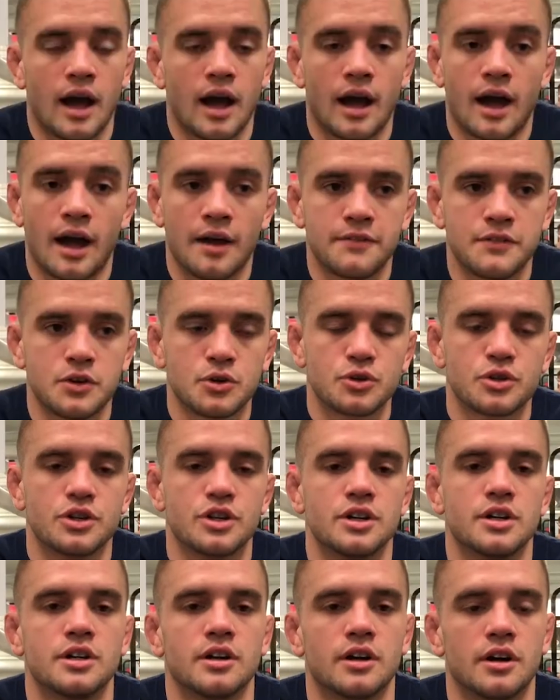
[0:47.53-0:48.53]
I, I feel
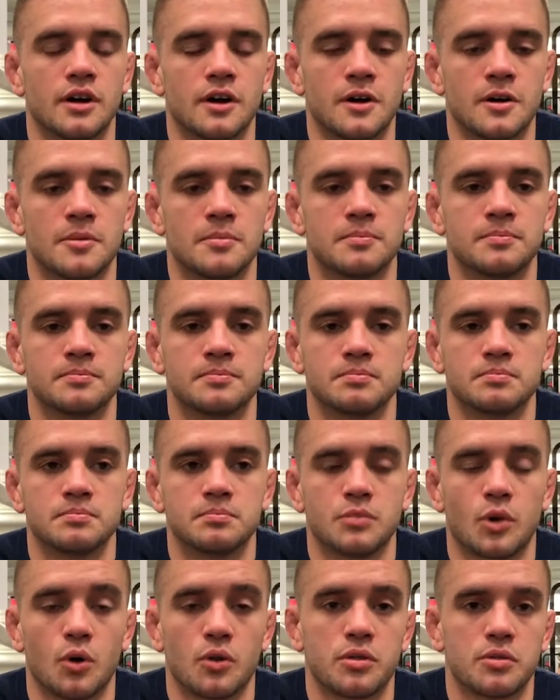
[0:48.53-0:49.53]
good, um,
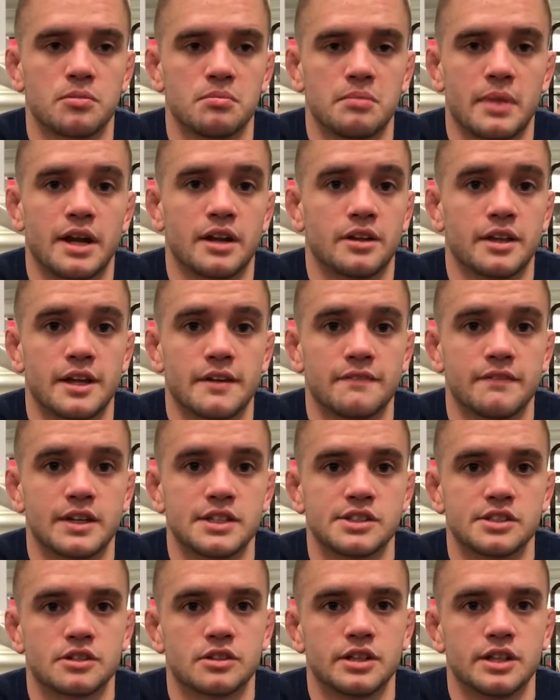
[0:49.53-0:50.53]
both mentally and
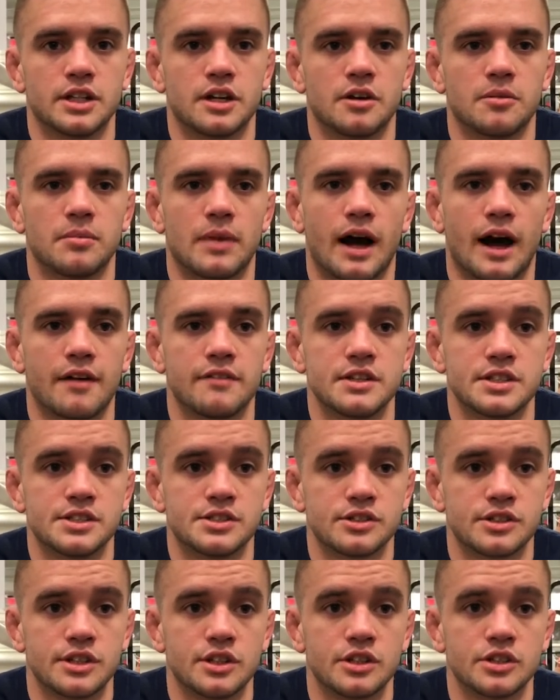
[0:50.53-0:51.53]
physically. Um,
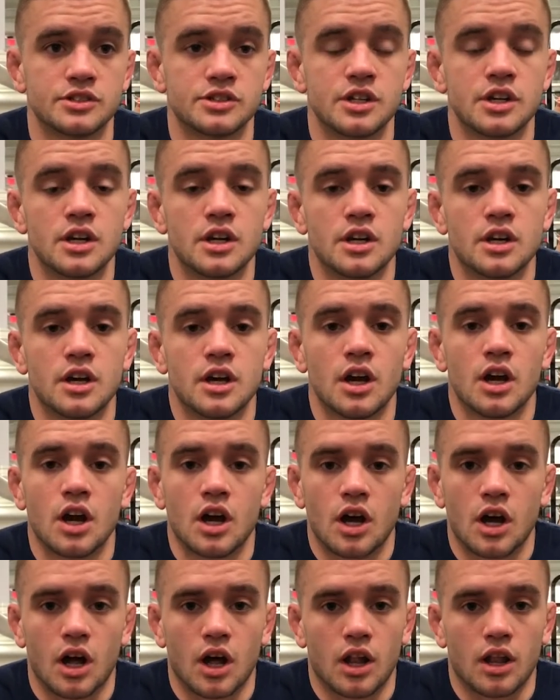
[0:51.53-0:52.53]
obviously, there's
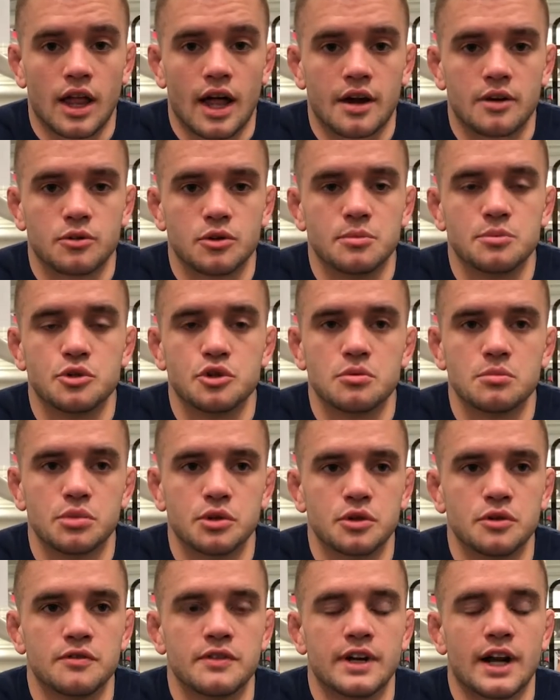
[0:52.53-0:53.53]
a lot of room to
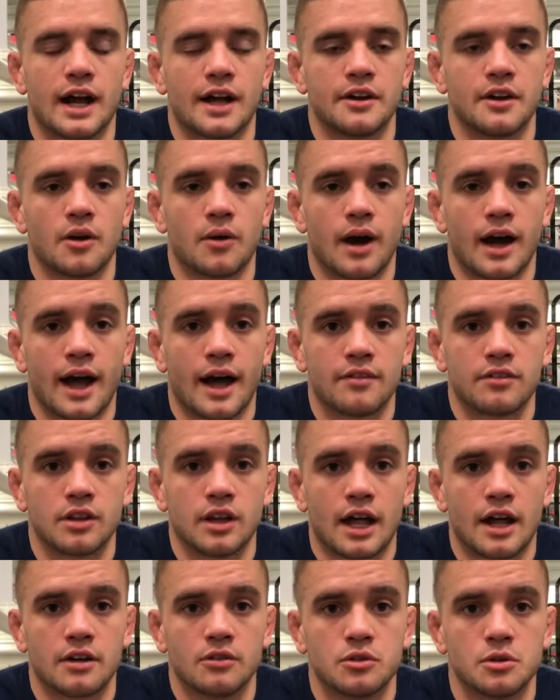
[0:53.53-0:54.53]
improve, and I know I have a
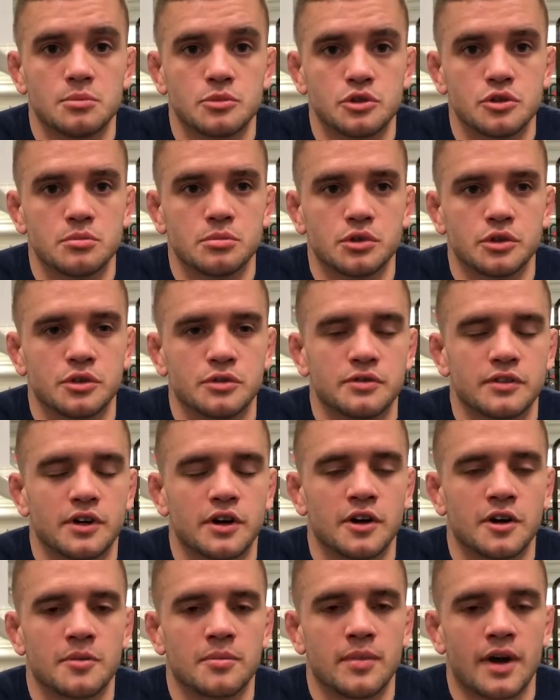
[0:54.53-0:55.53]
lot of room to improve.
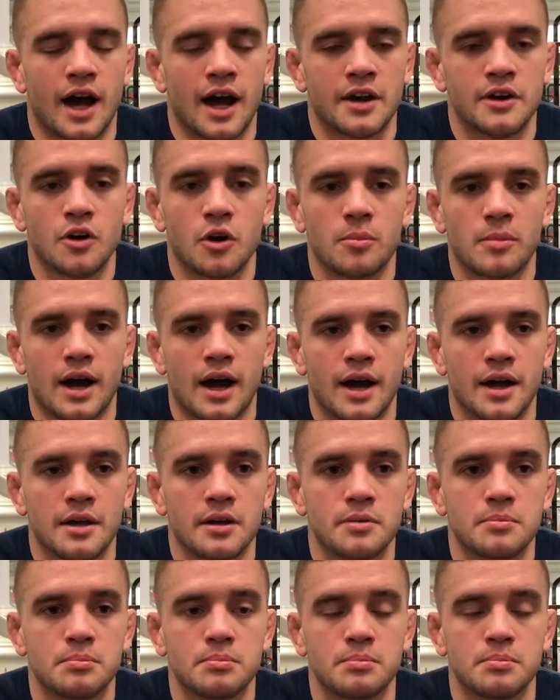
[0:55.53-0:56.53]
Um, I know
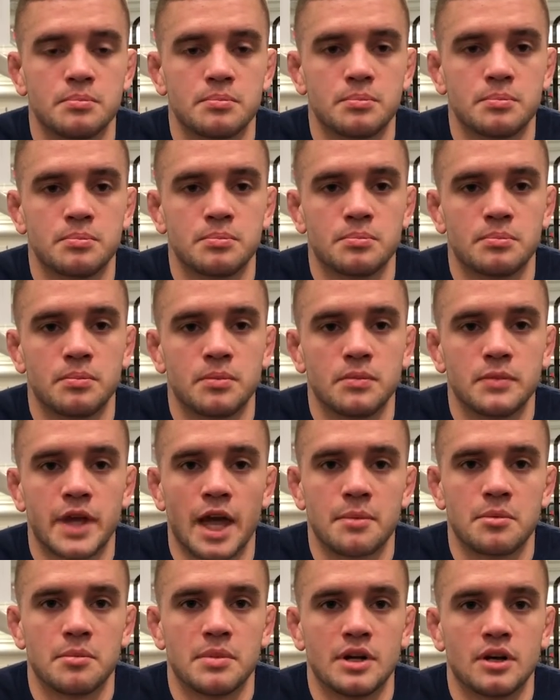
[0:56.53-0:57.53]
my
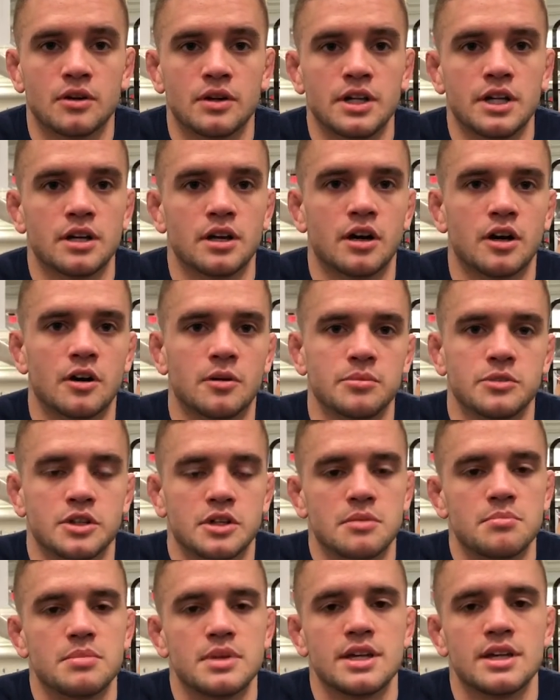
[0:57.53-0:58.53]
capability um, to
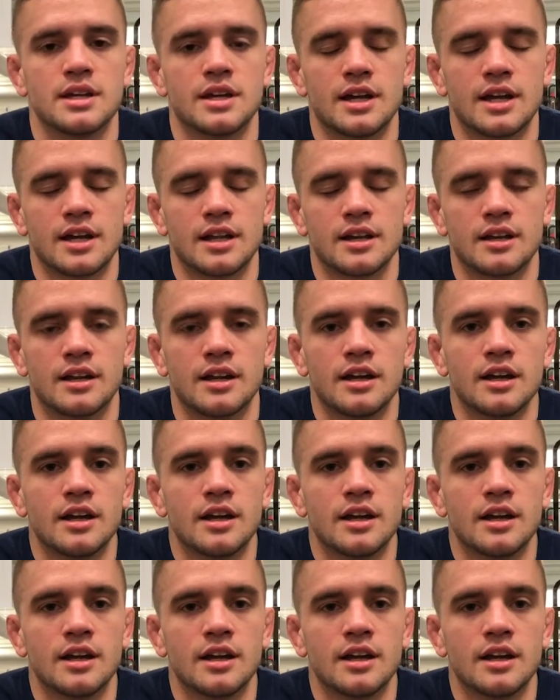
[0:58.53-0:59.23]
compete and